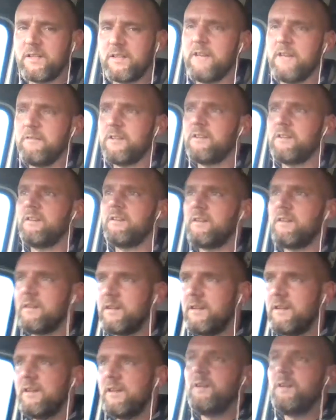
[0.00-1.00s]
David,
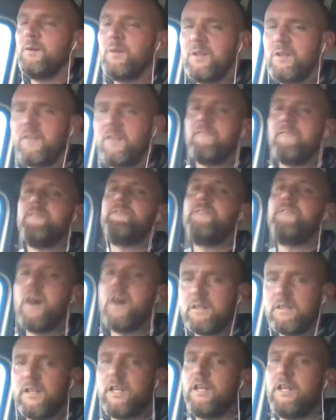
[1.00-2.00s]
what the
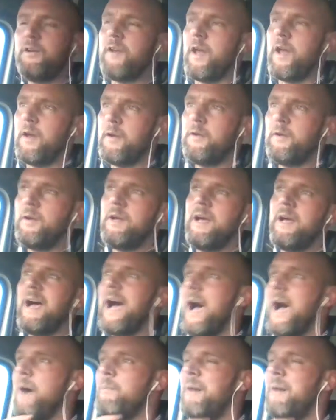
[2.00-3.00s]
fuck do you know
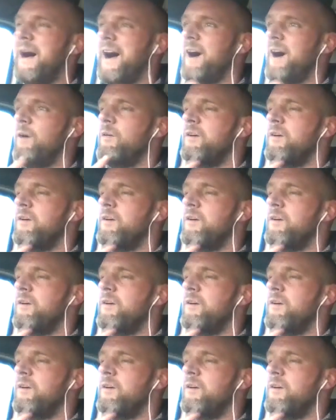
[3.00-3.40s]
about